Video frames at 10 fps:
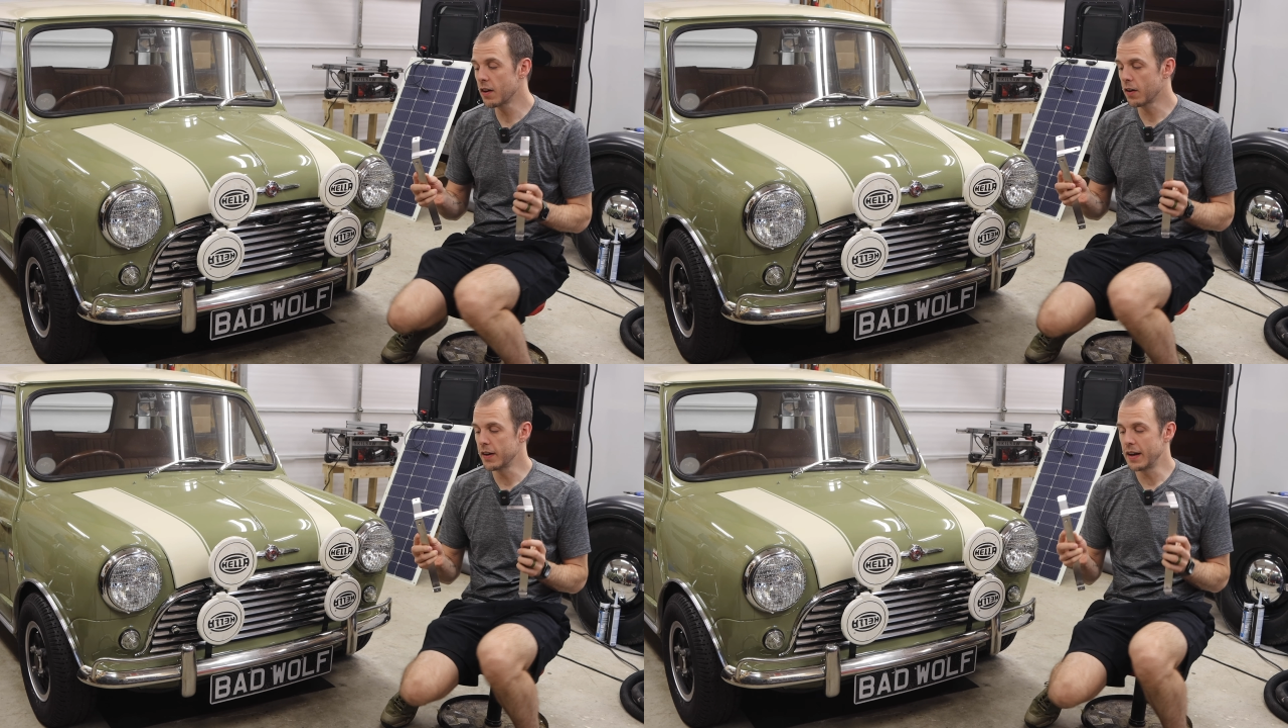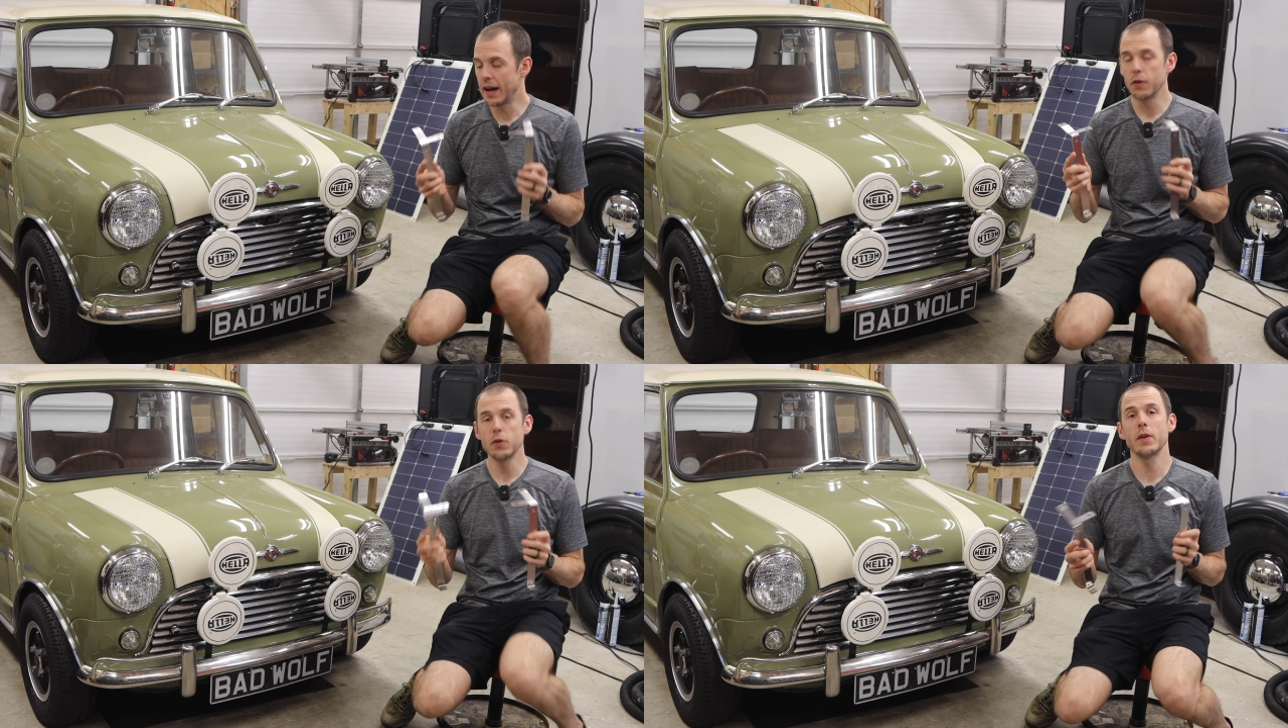are
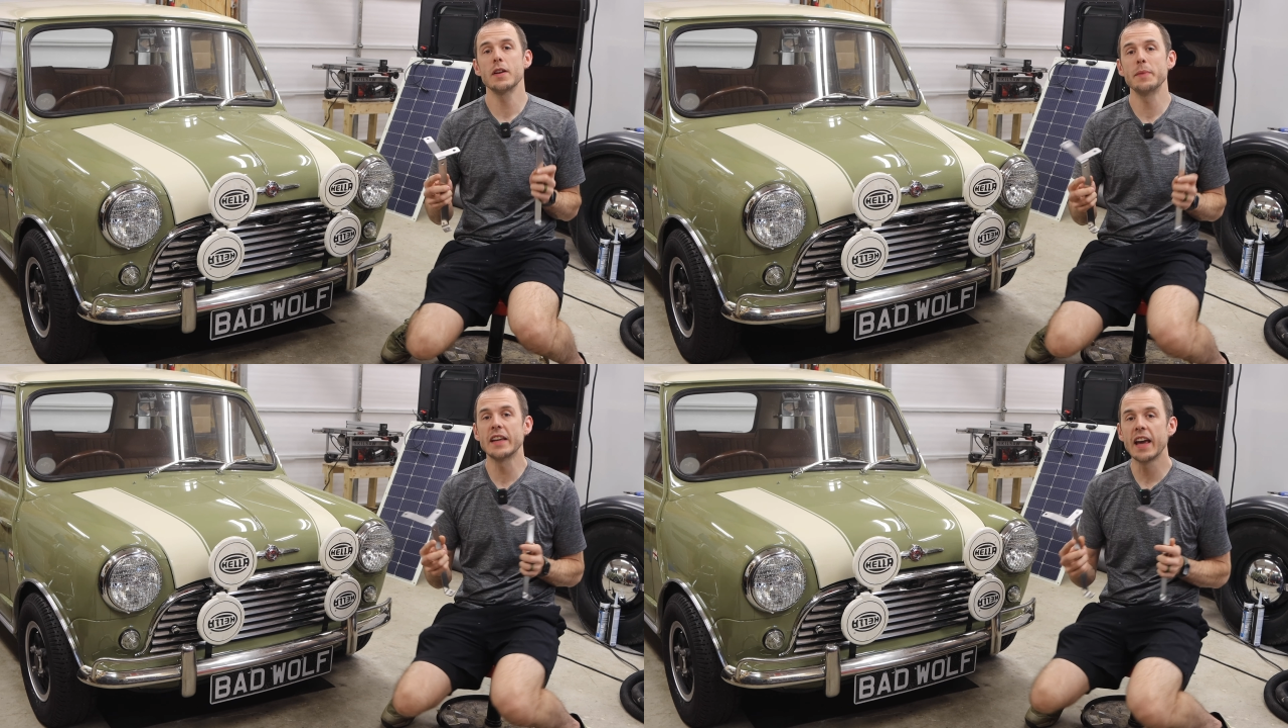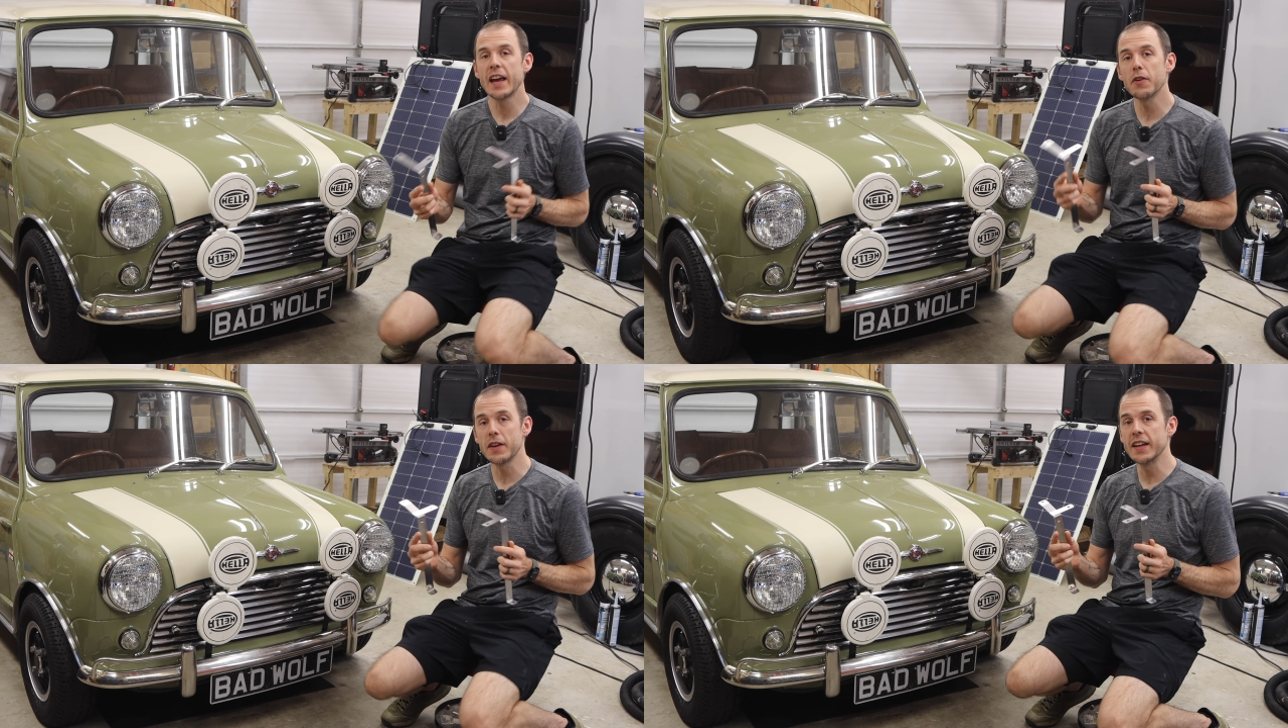now going to be
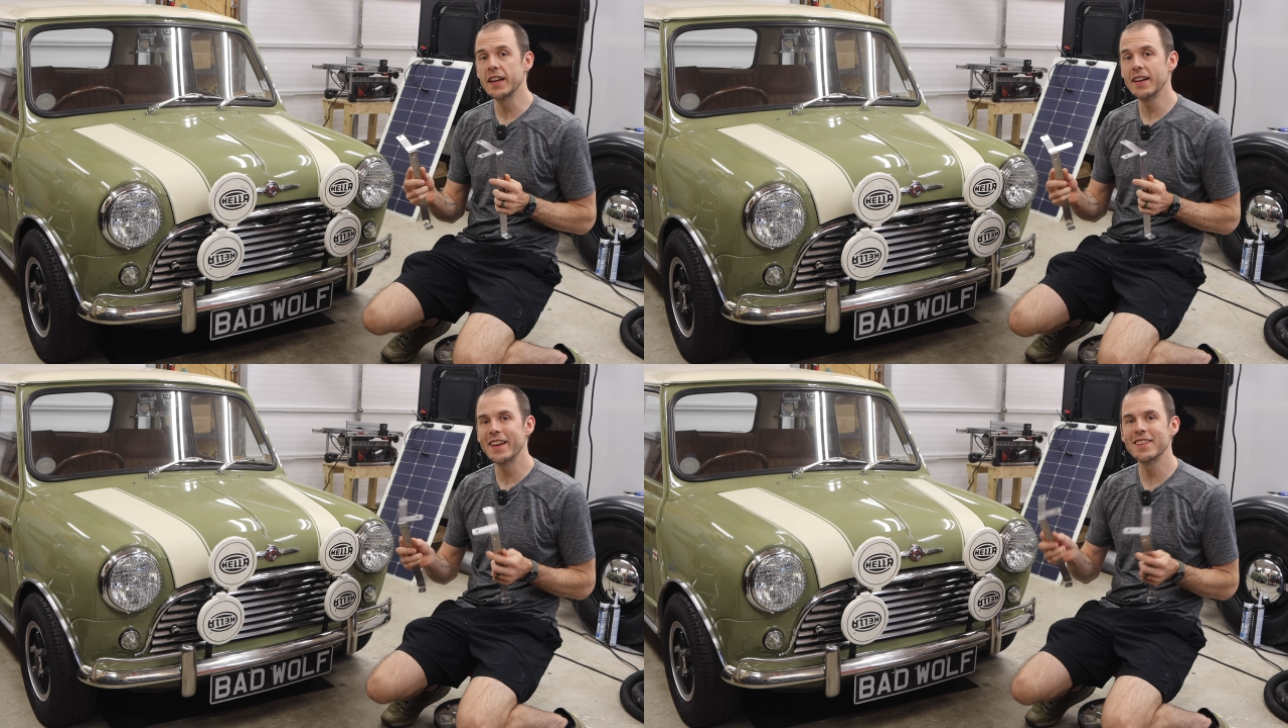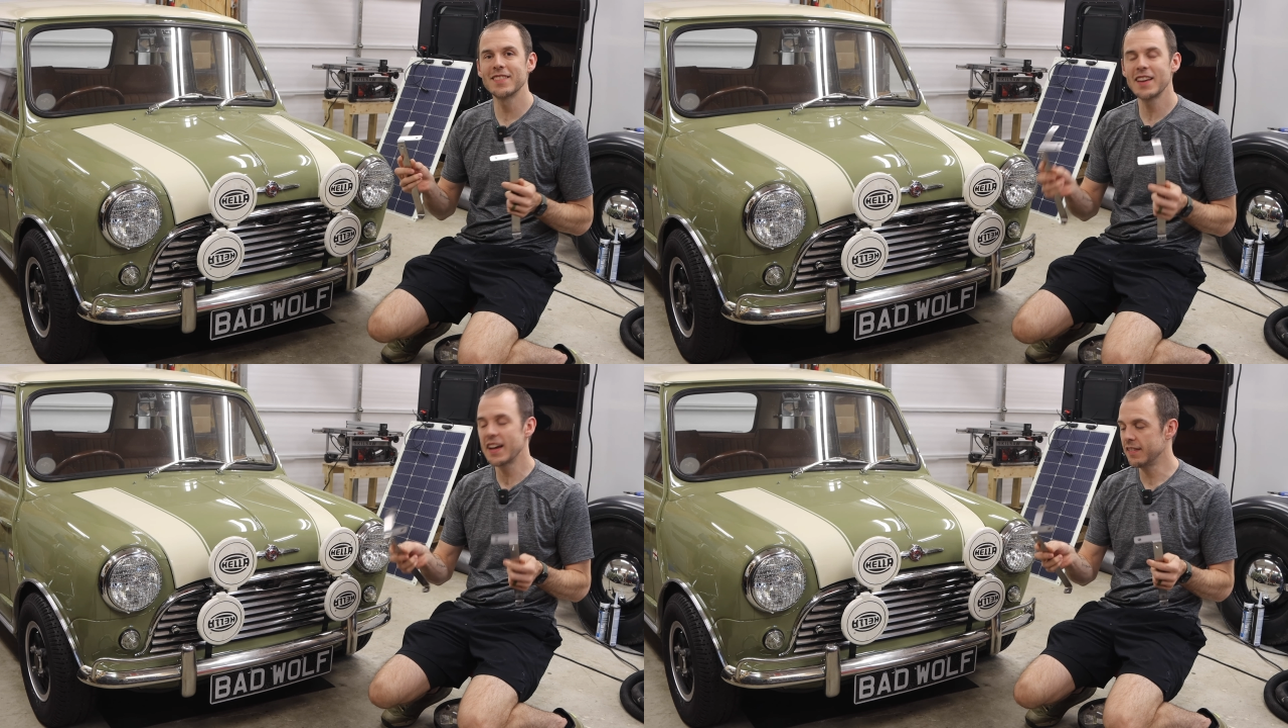carrying a
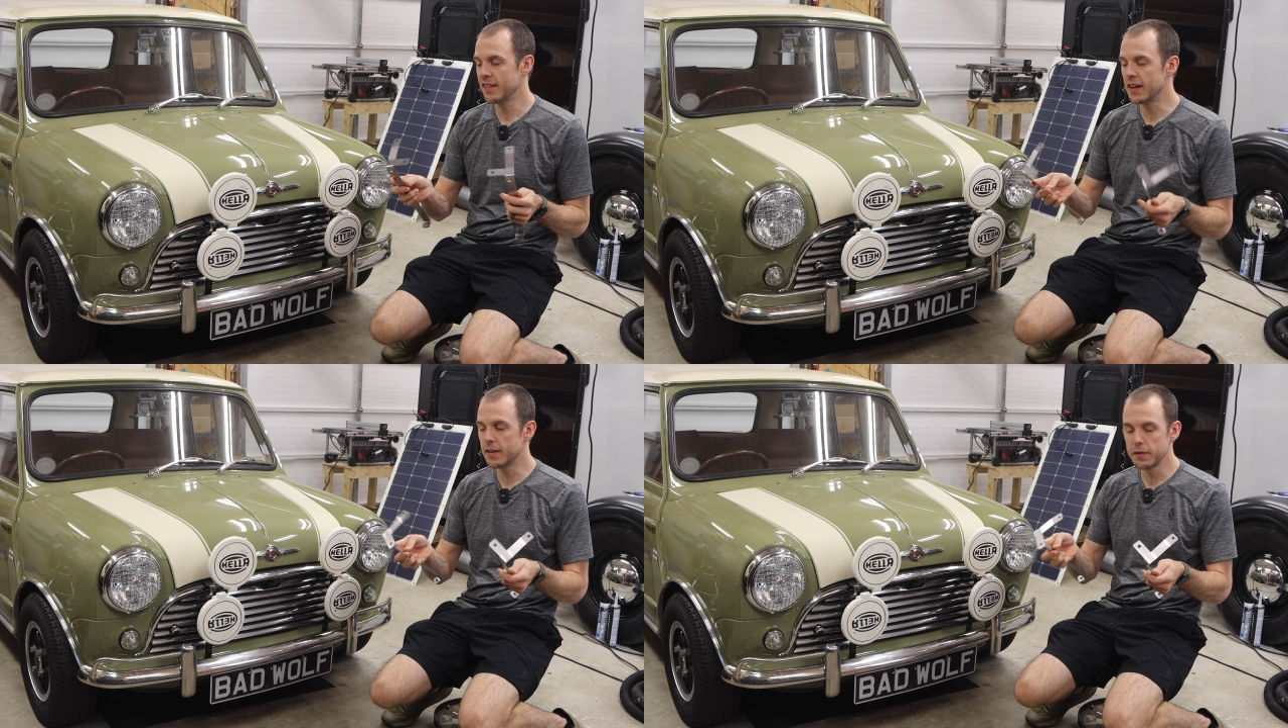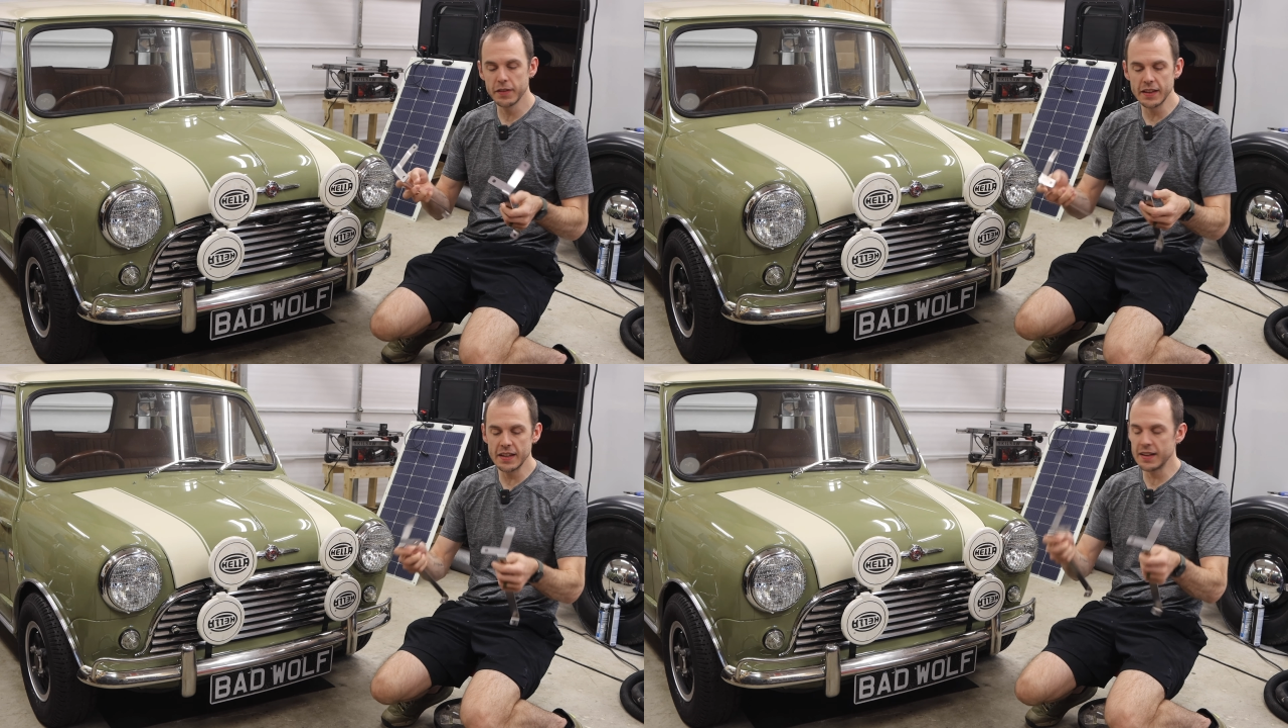set of
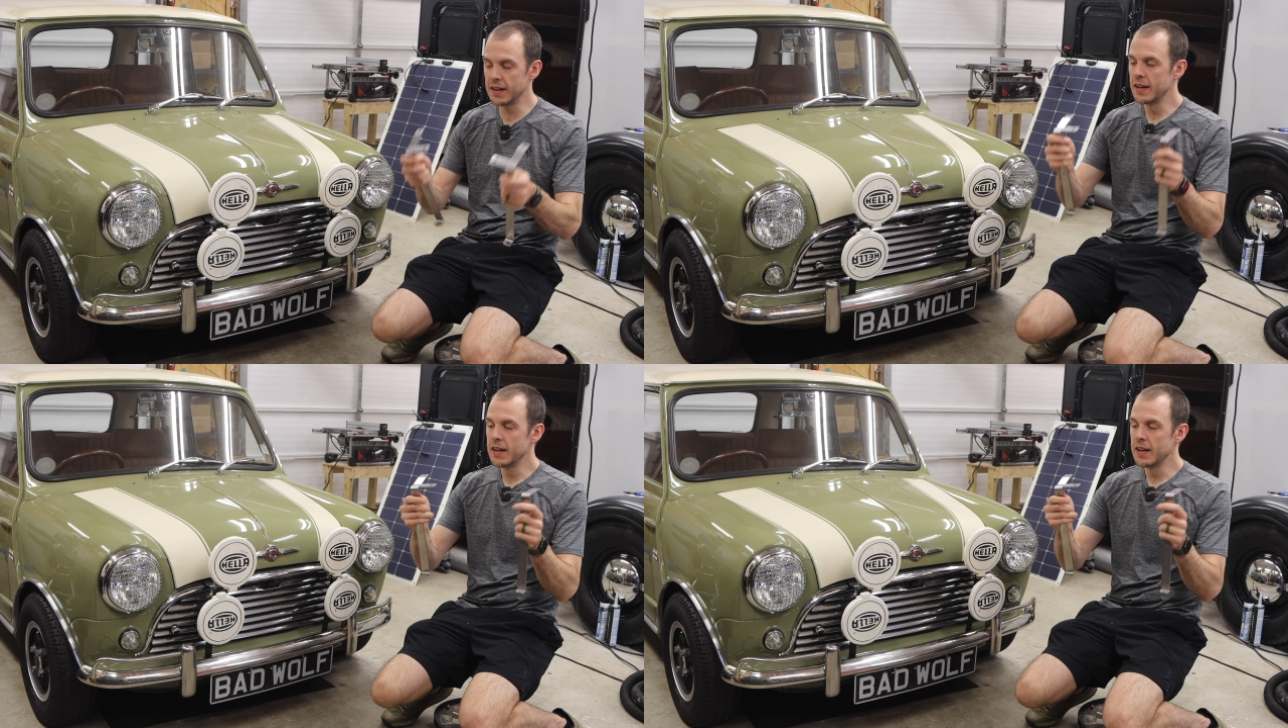the